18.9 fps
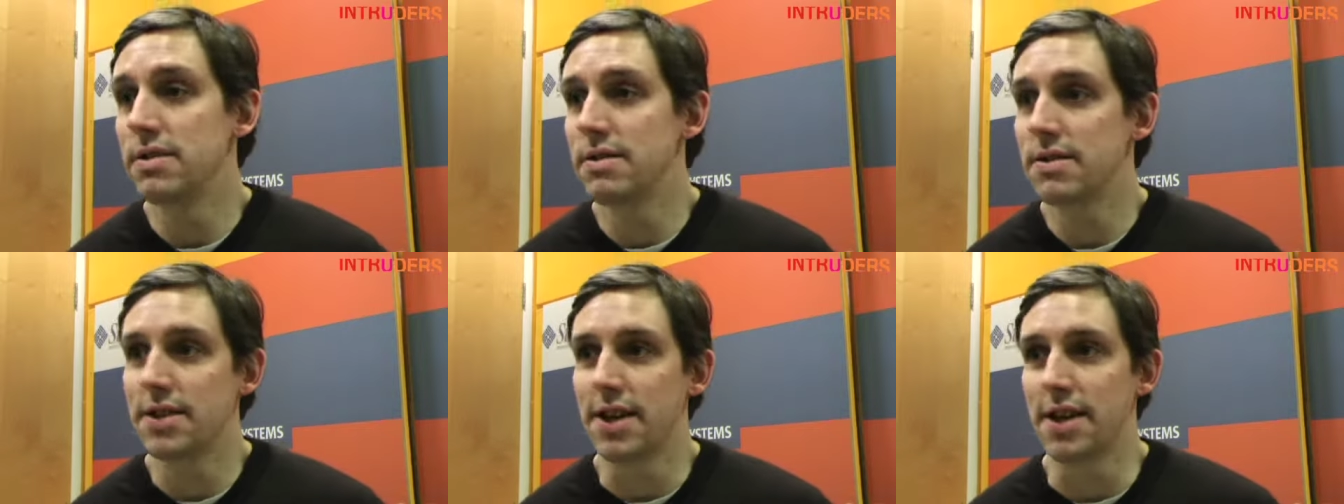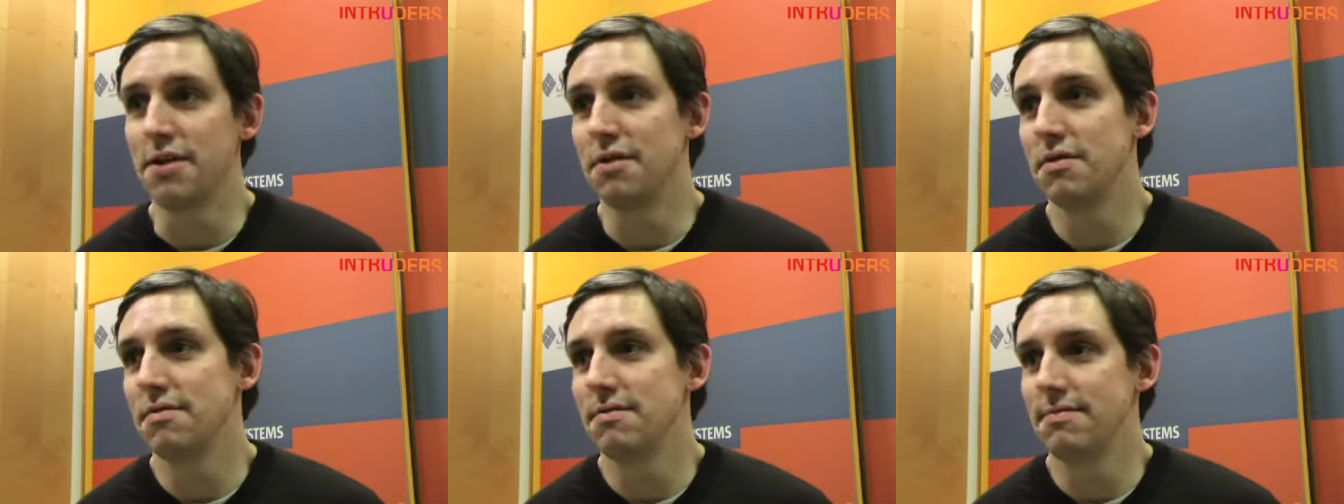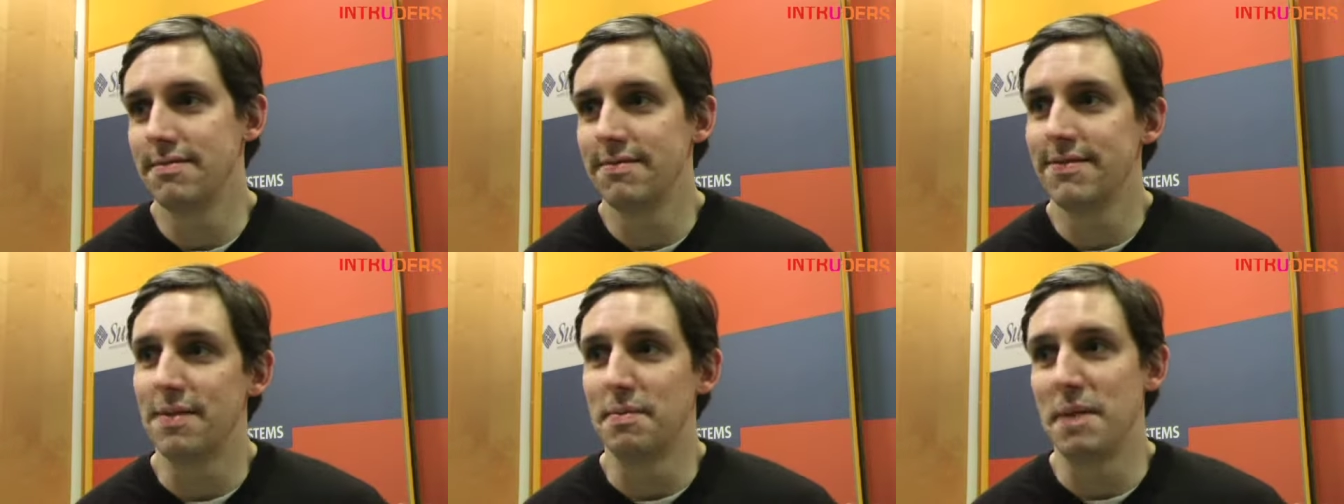so
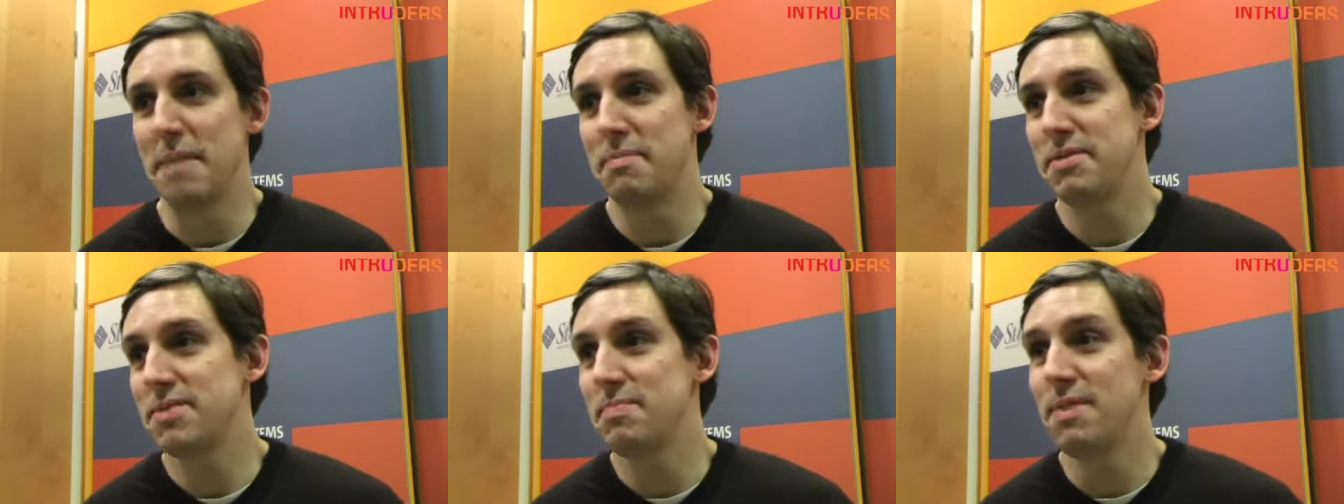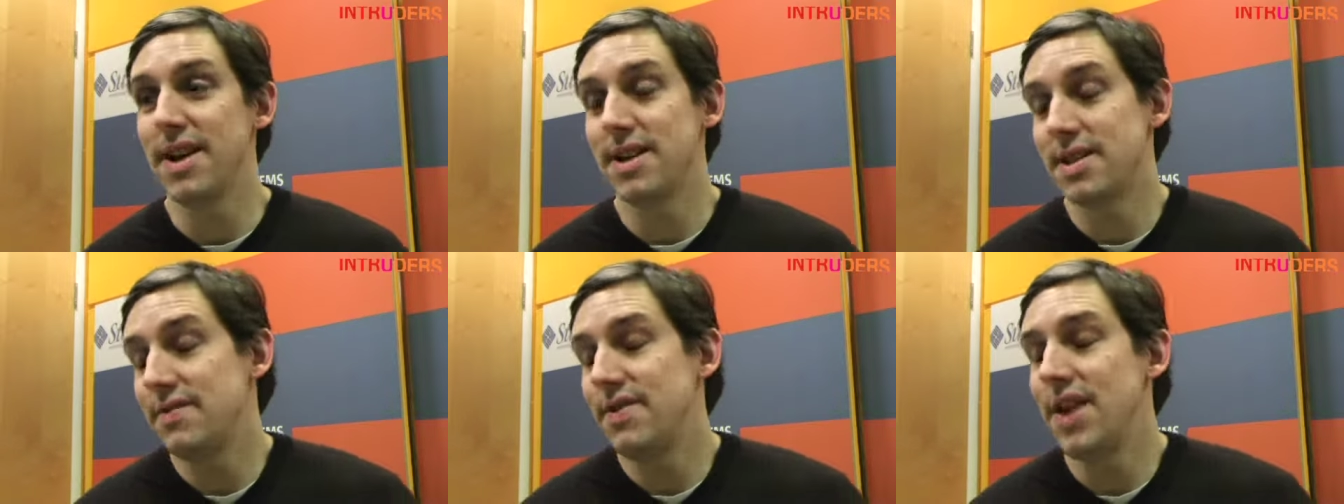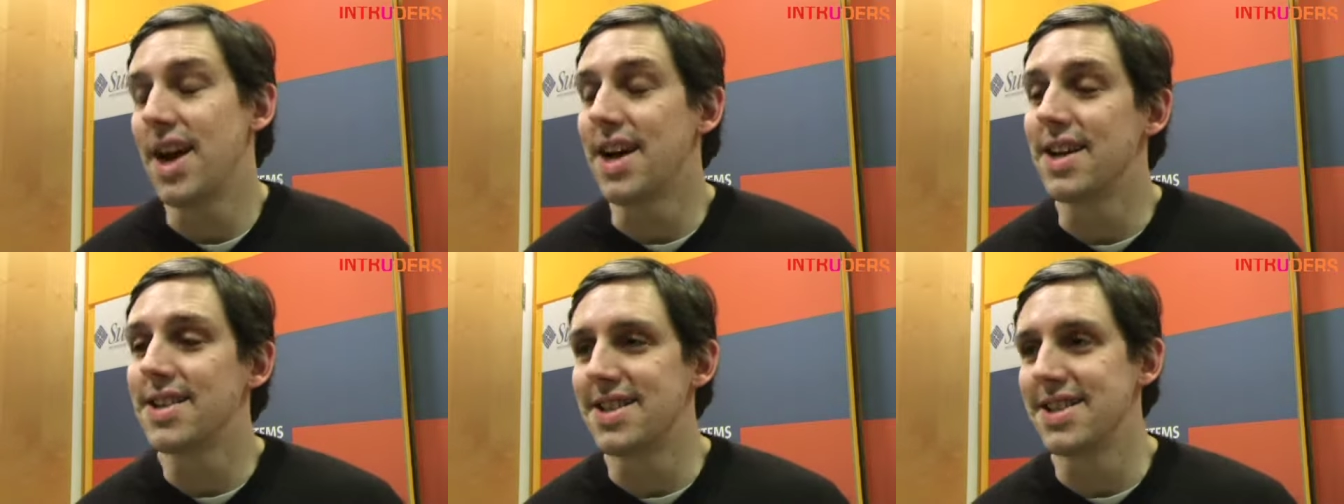from that perspective,
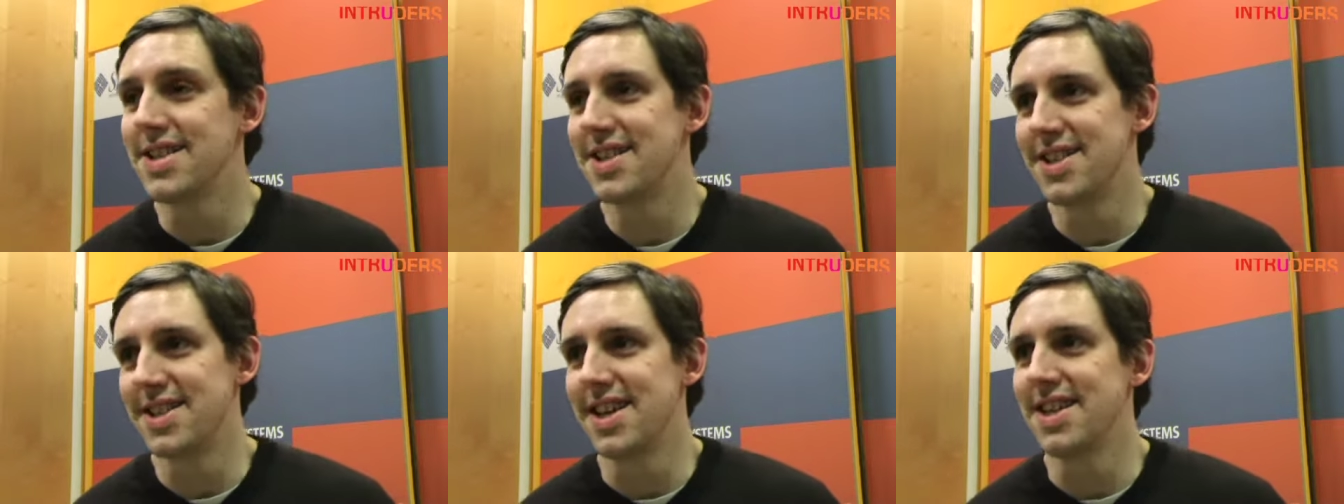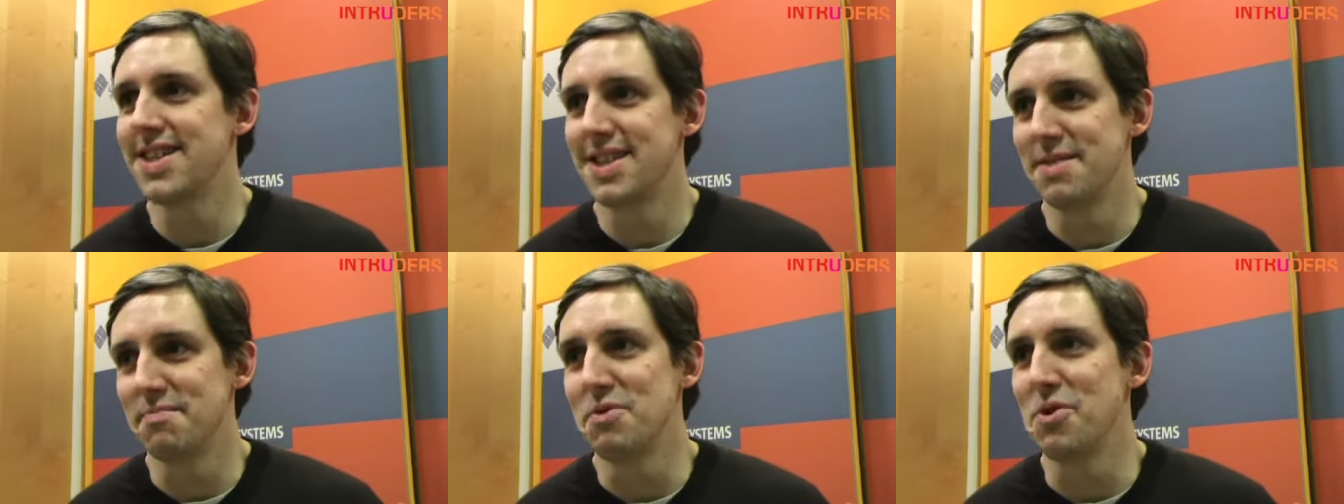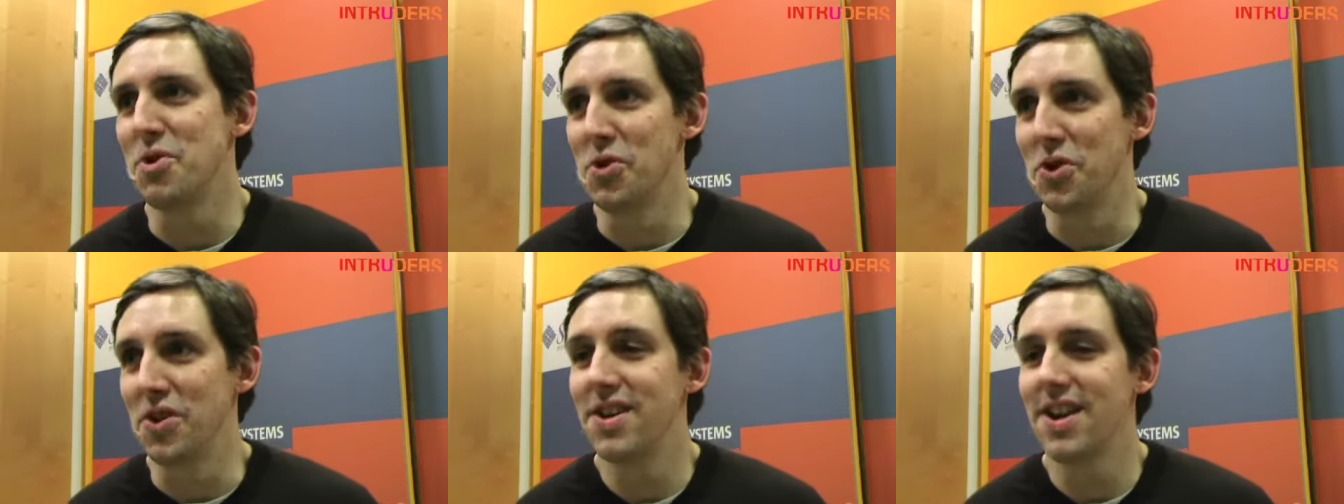yes, it's
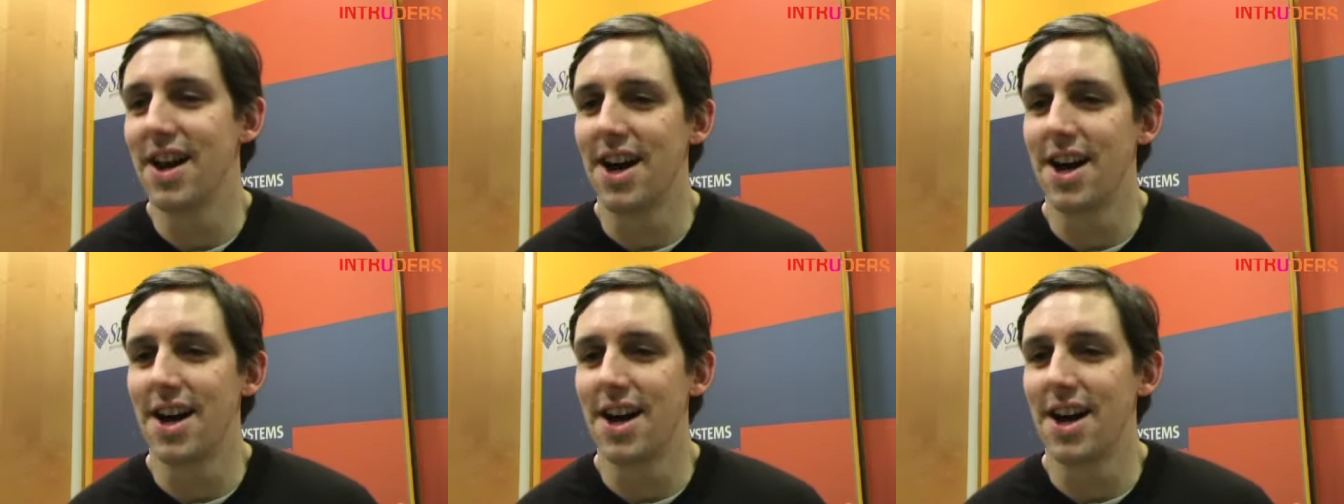important.